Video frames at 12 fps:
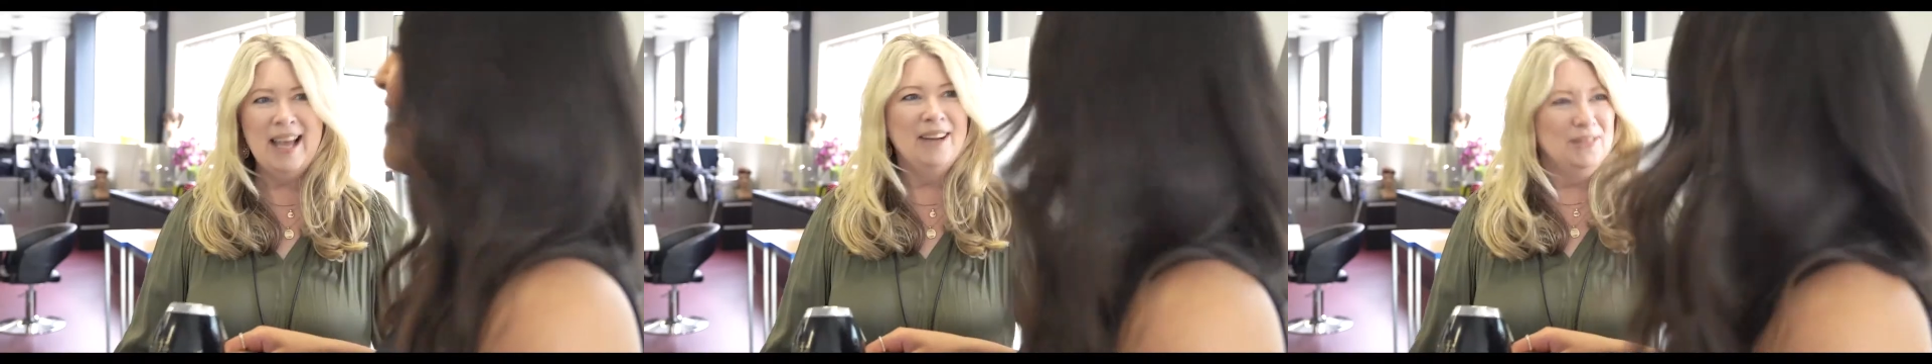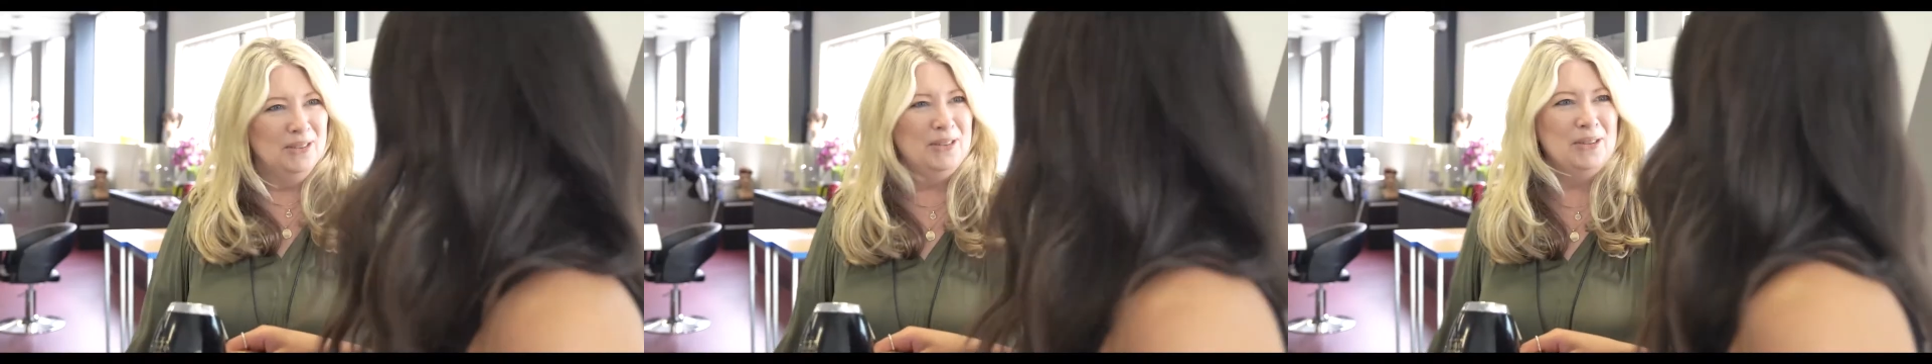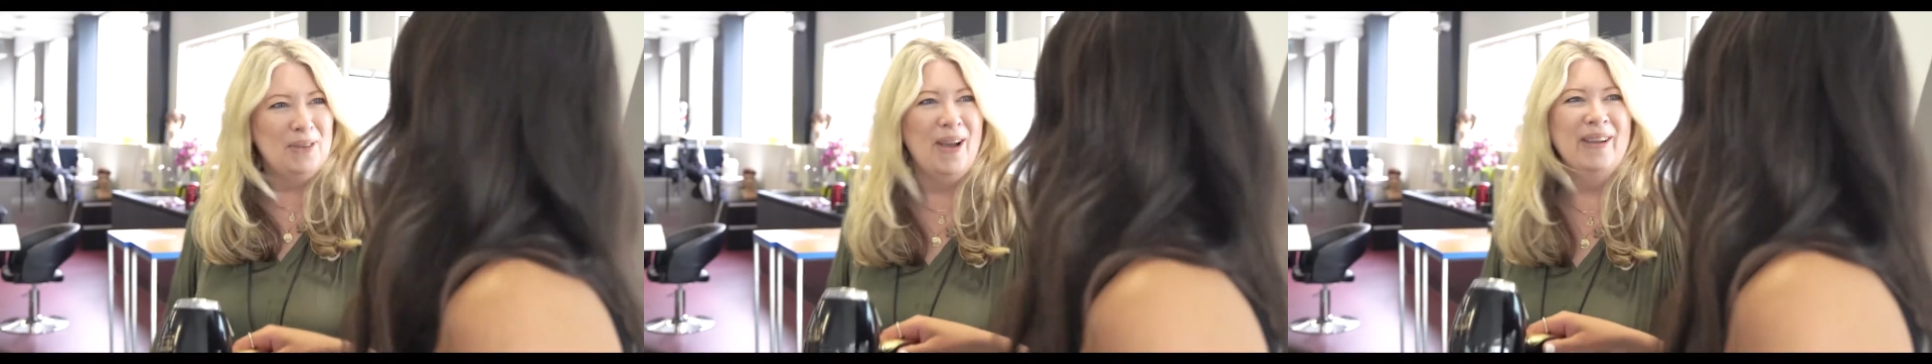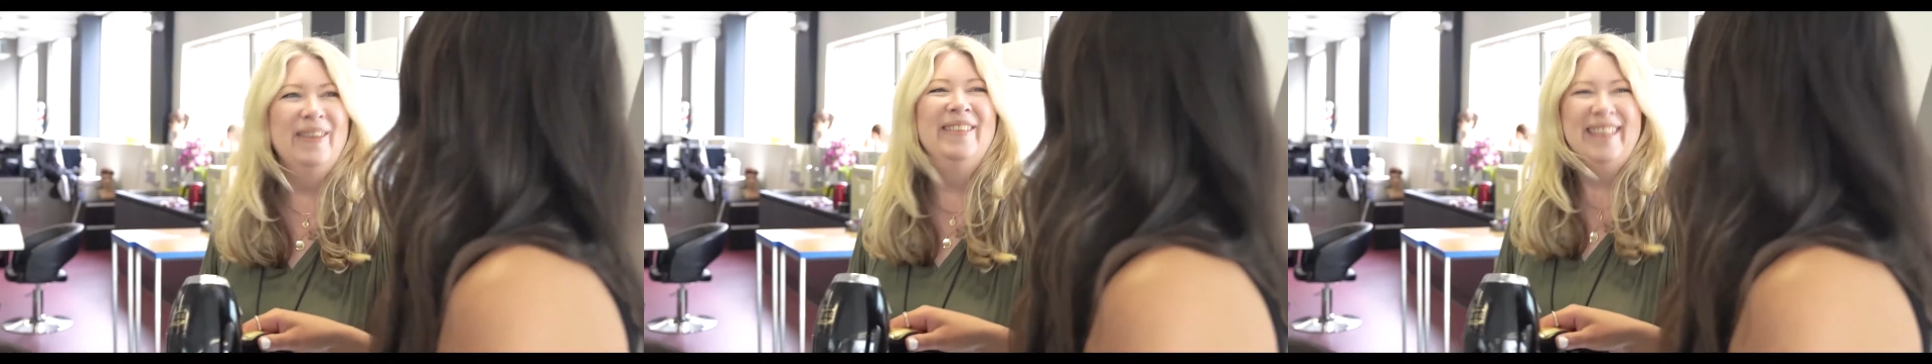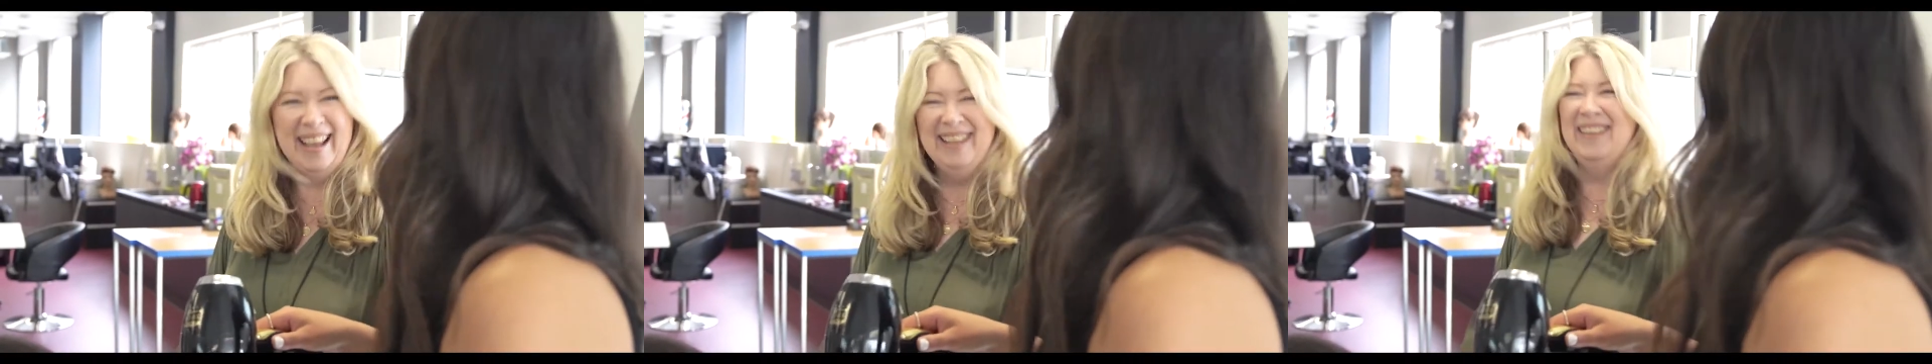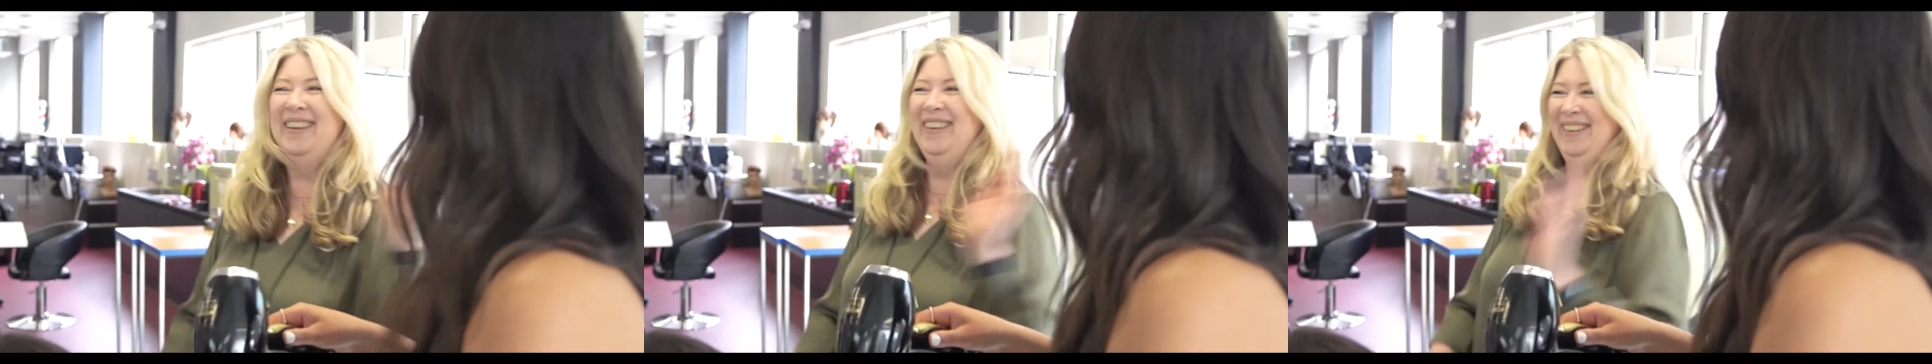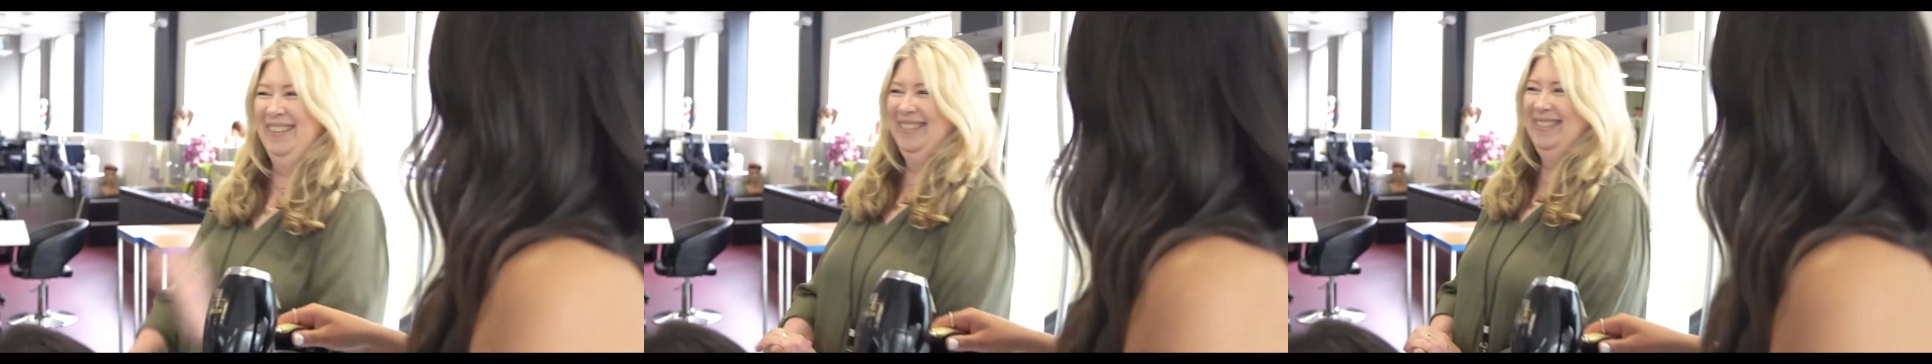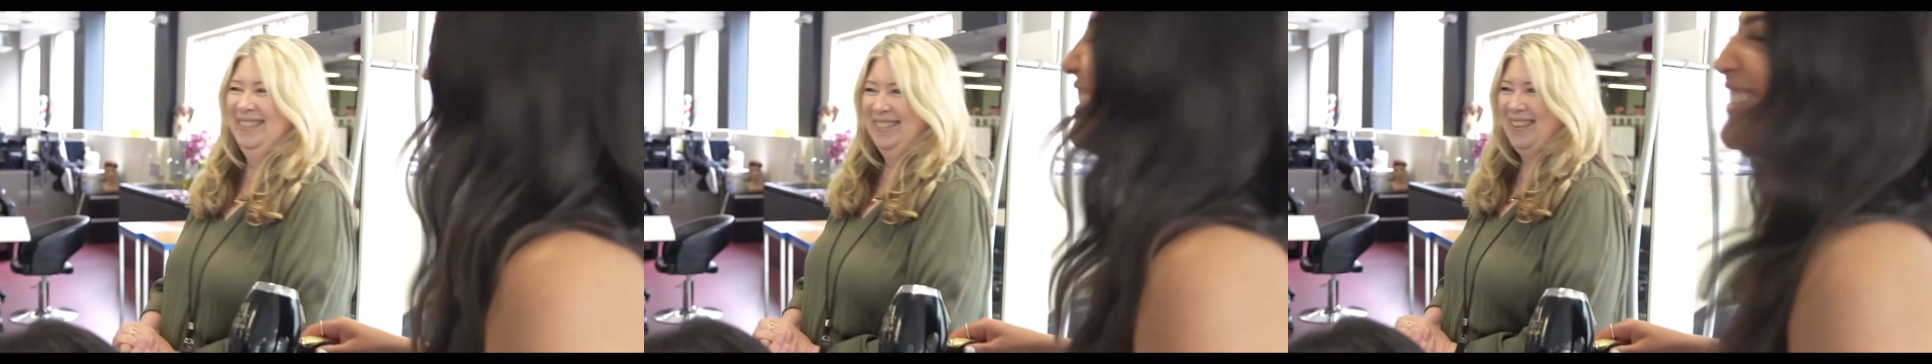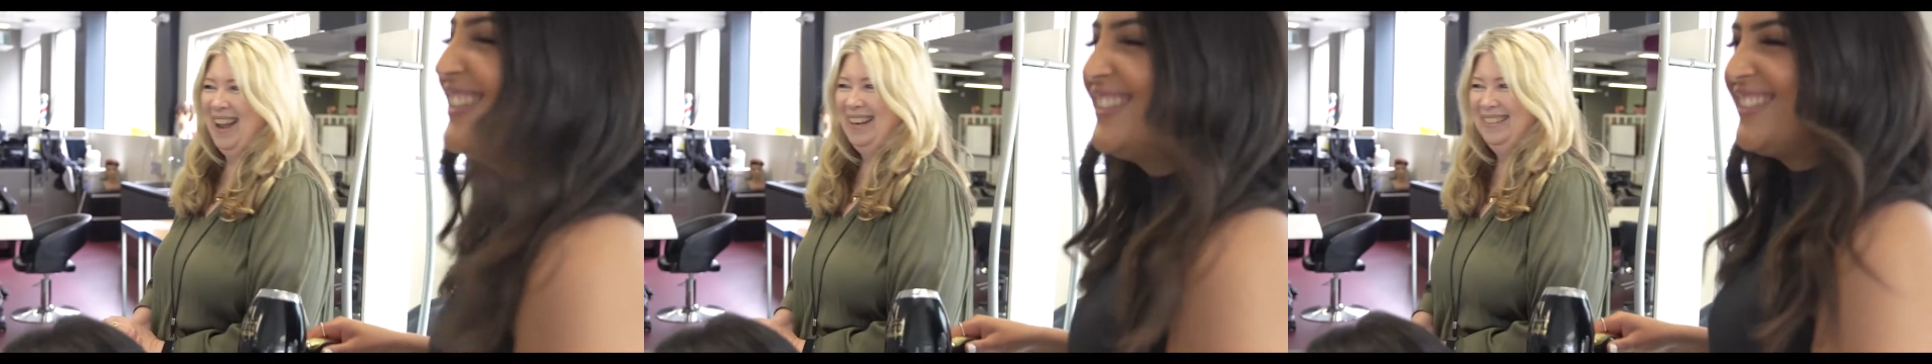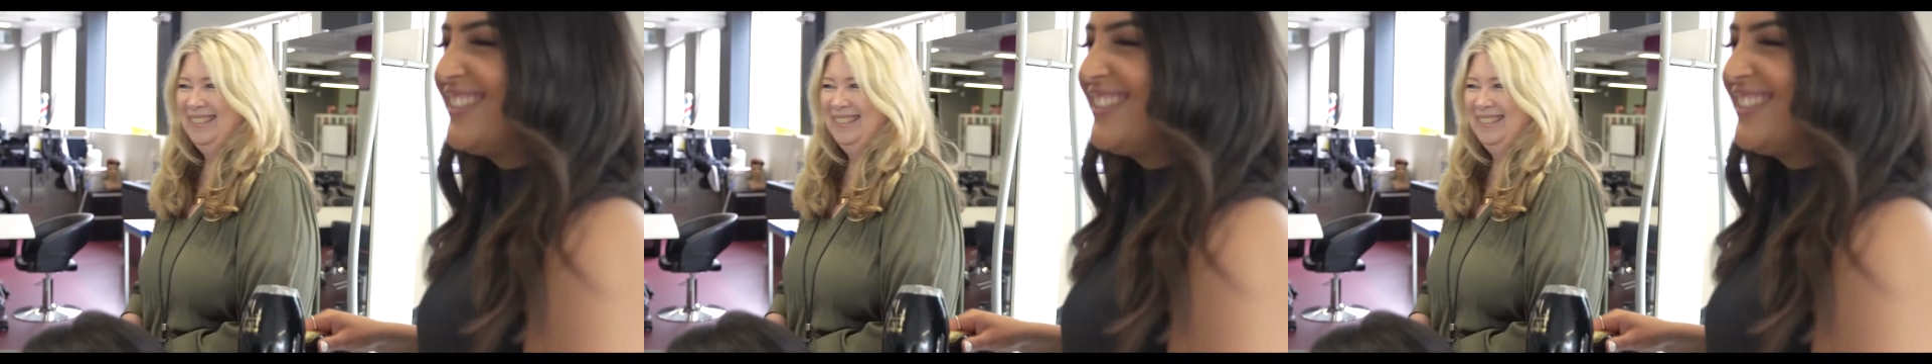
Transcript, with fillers: and get me where I am. From Kangan, I